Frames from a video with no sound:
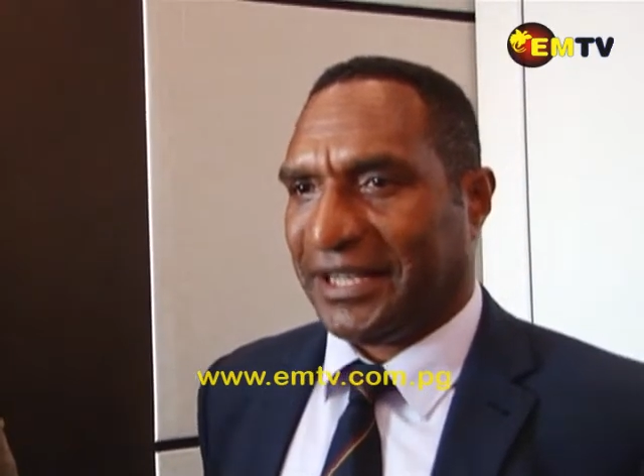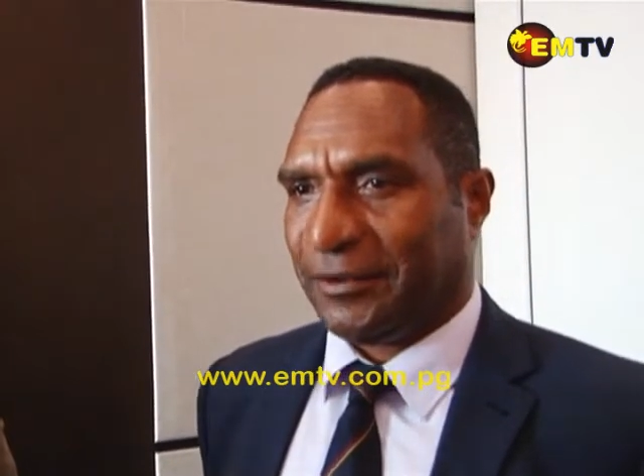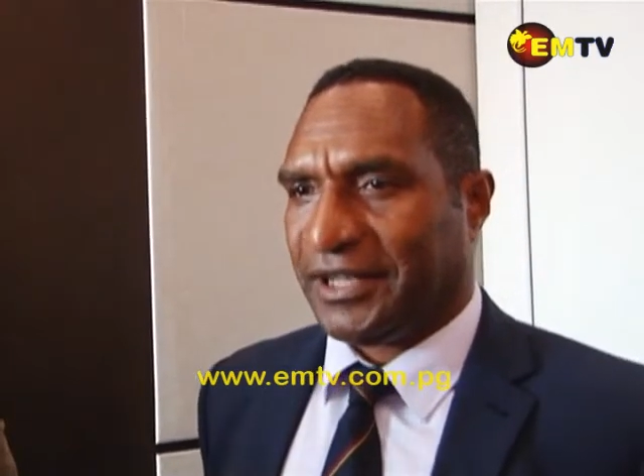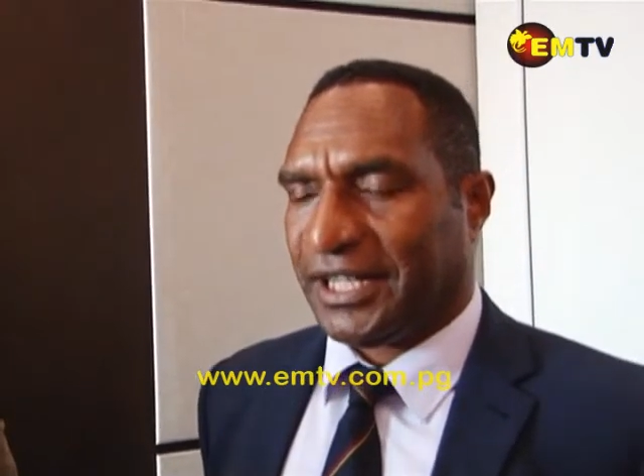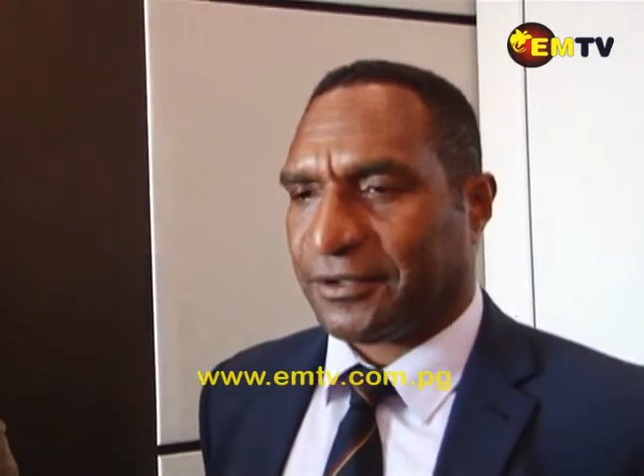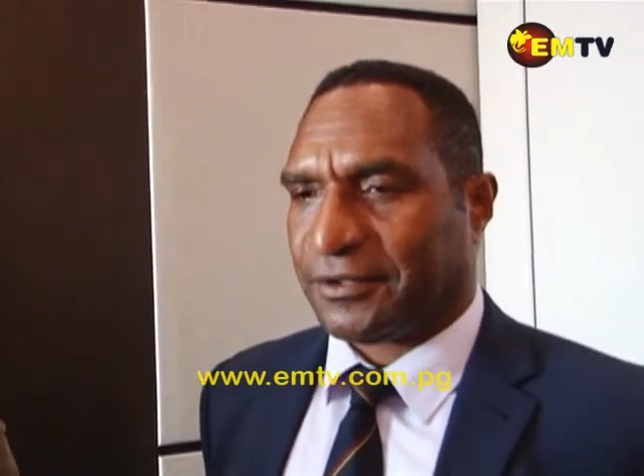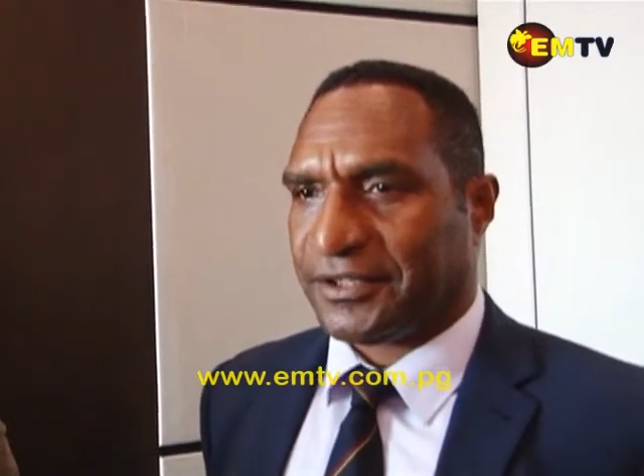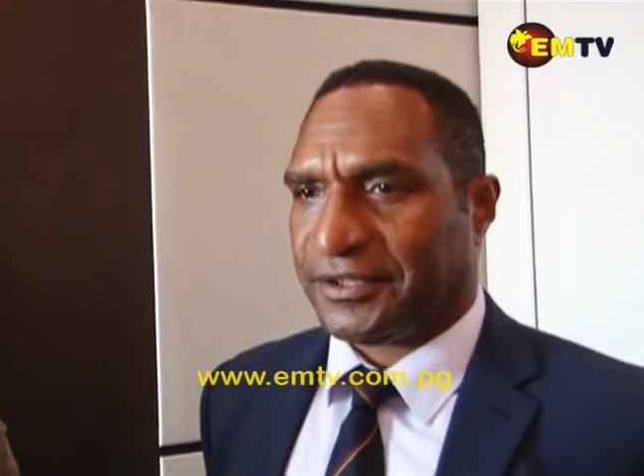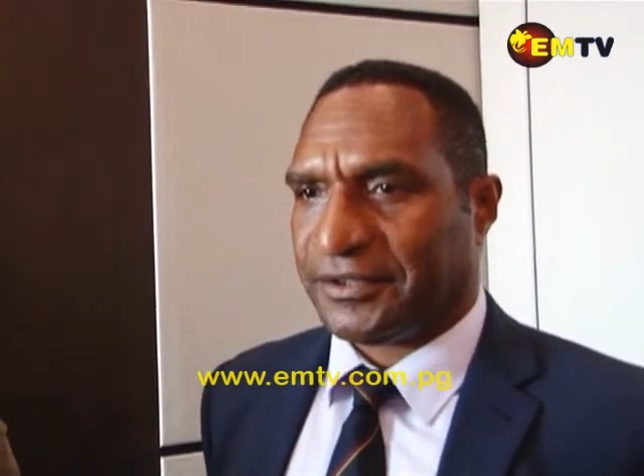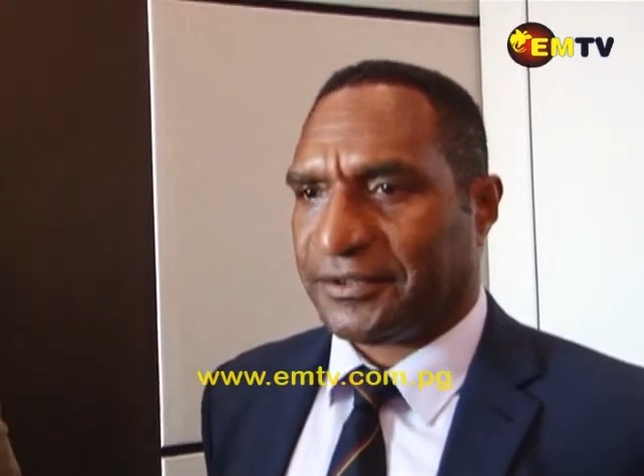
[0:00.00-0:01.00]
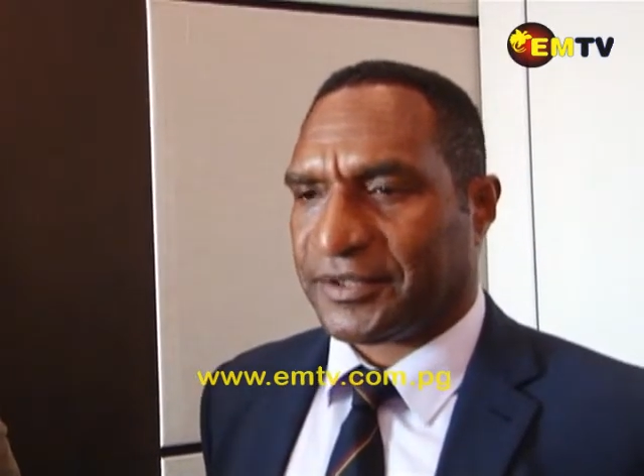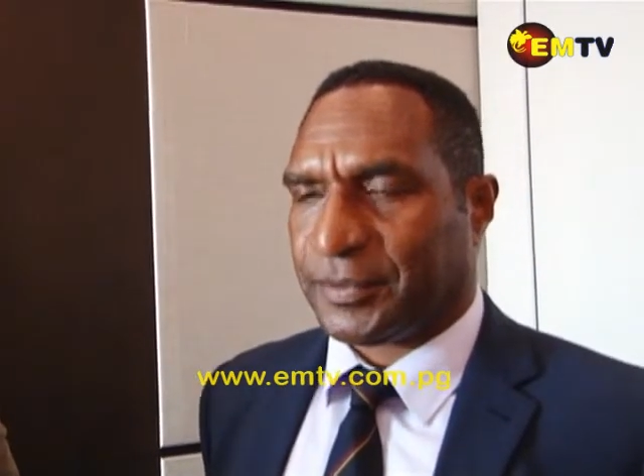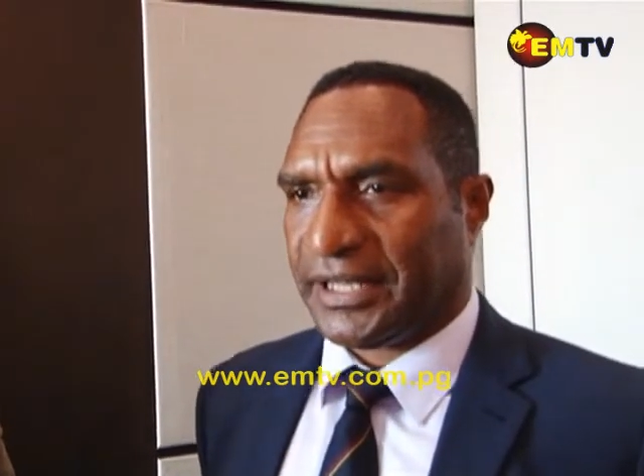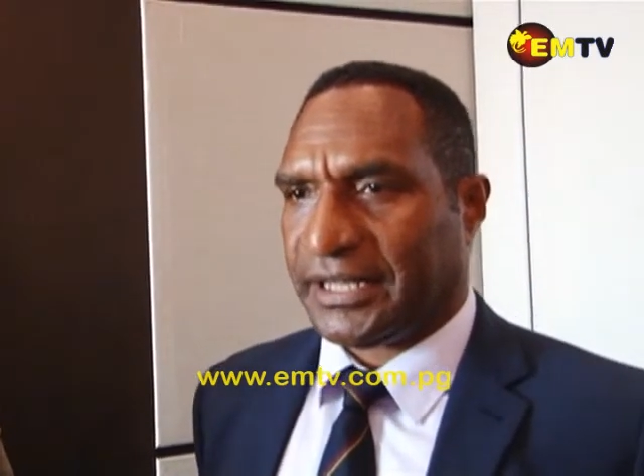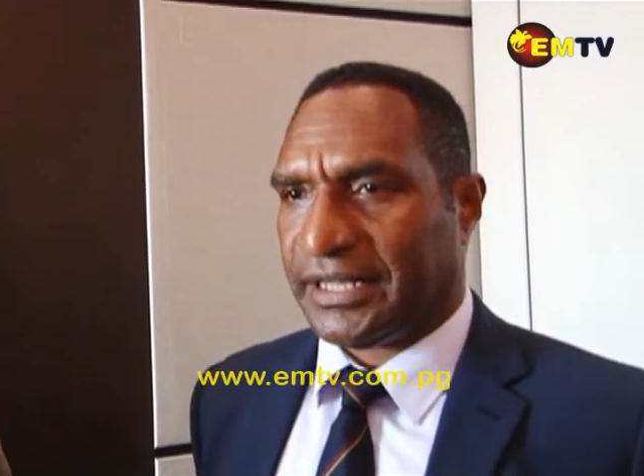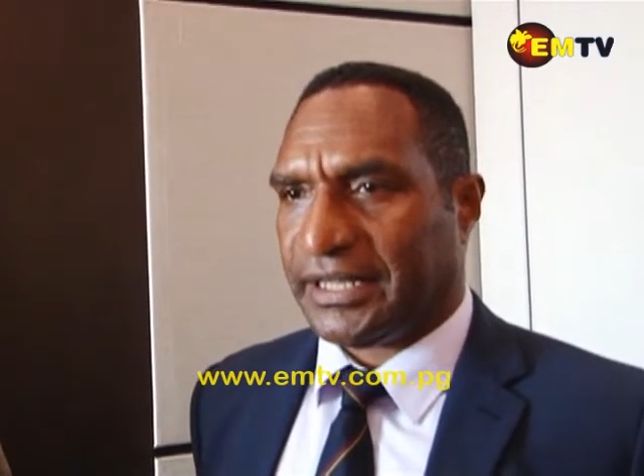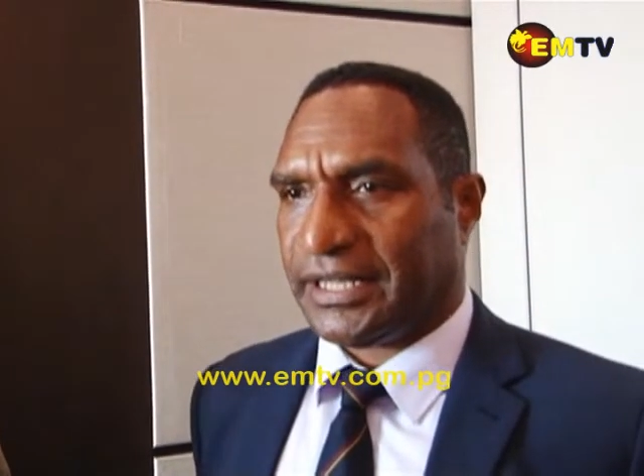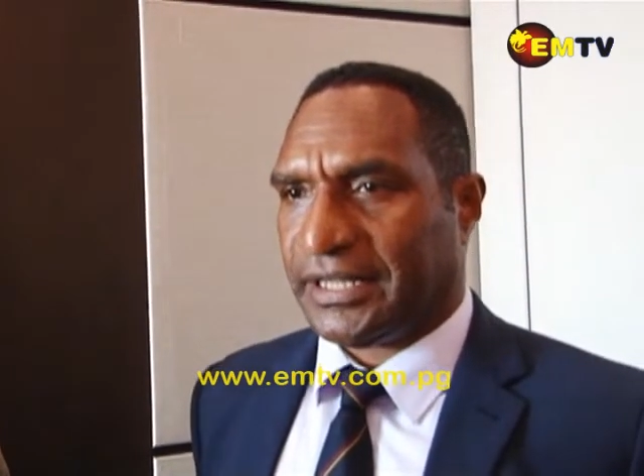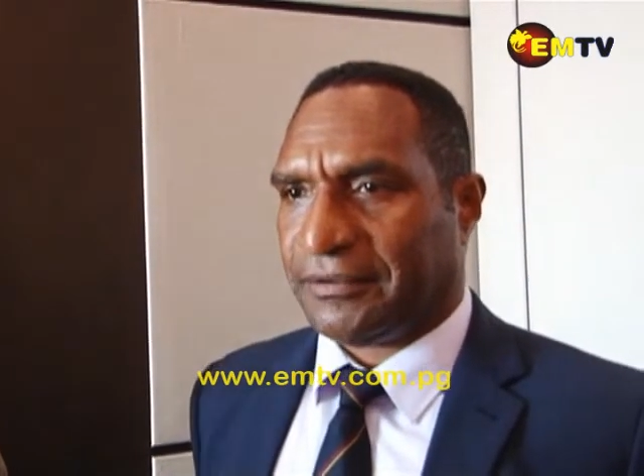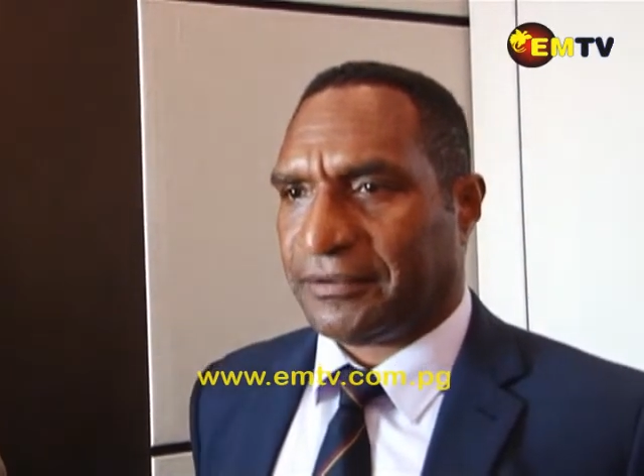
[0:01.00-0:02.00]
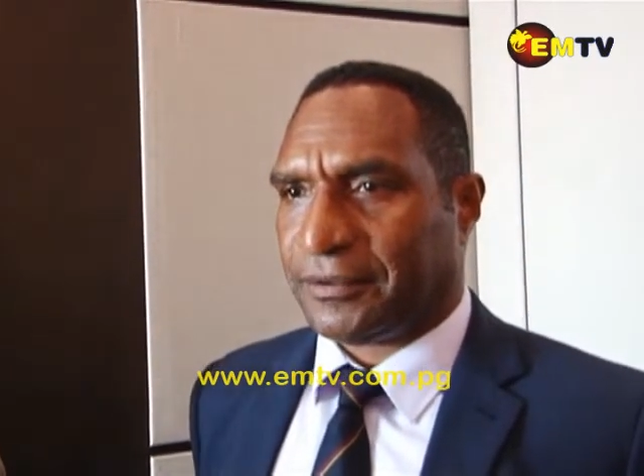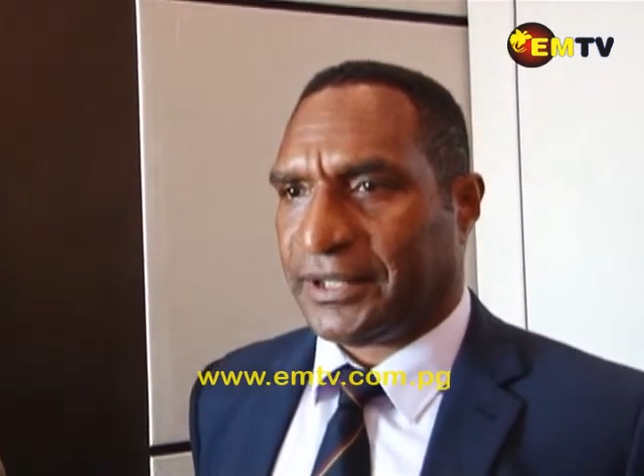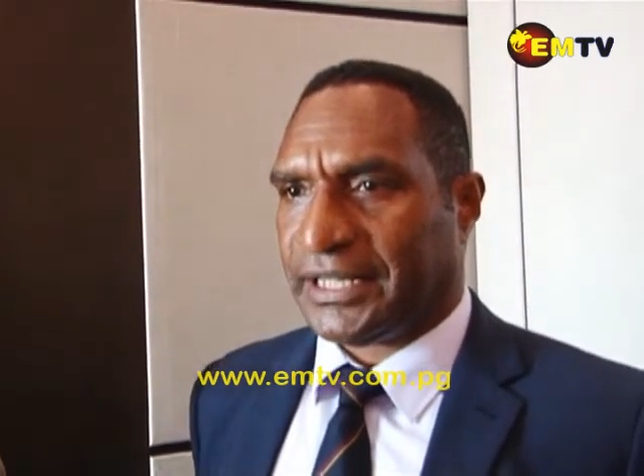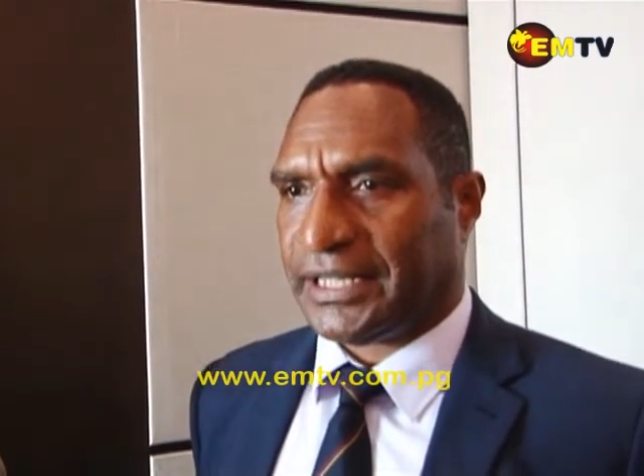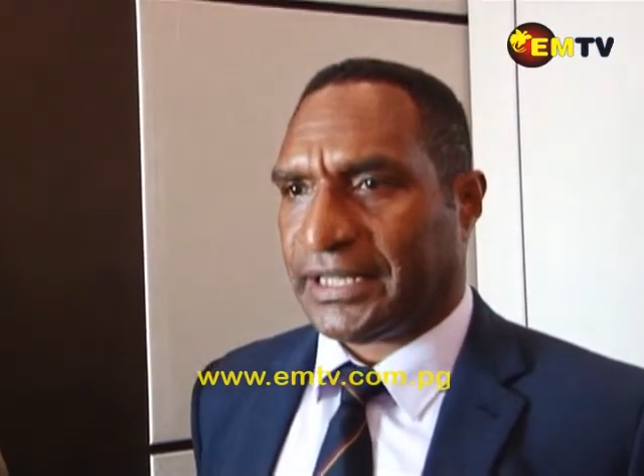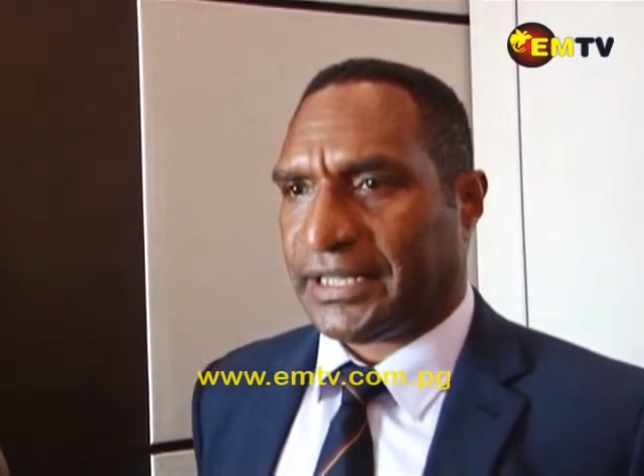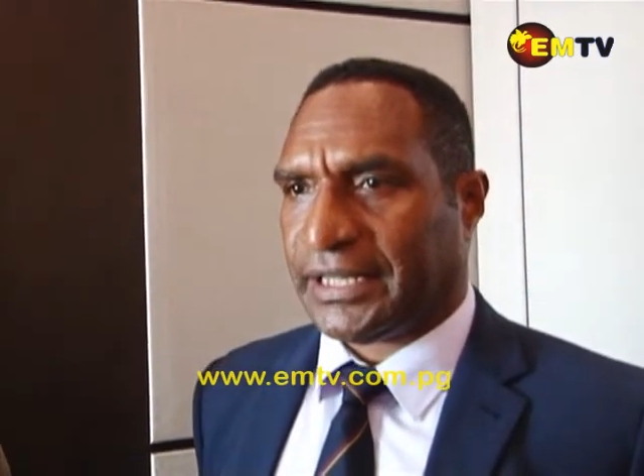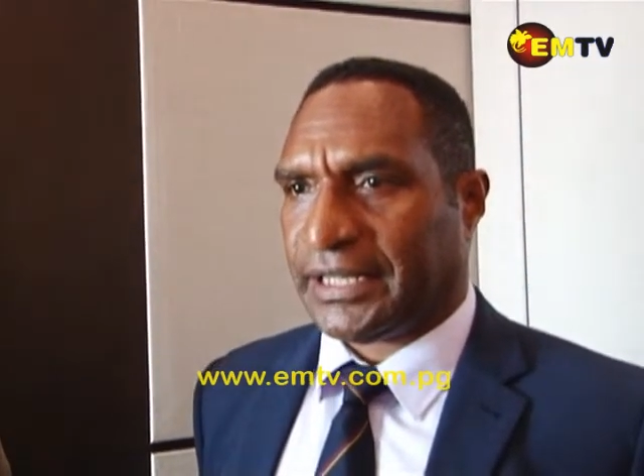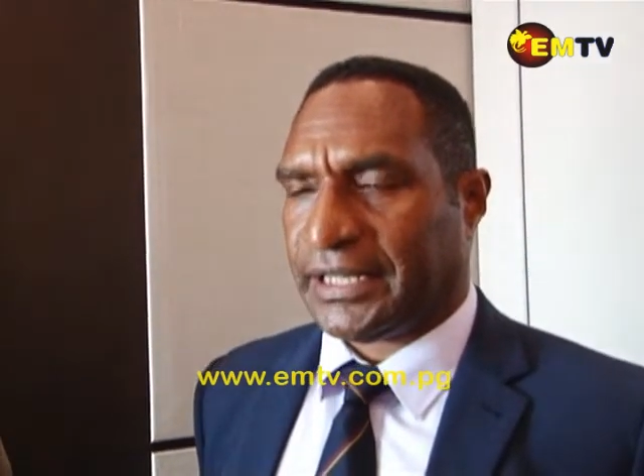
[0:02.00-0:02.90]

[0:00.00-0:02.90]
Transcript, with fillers: We can't continue to spend everywhere and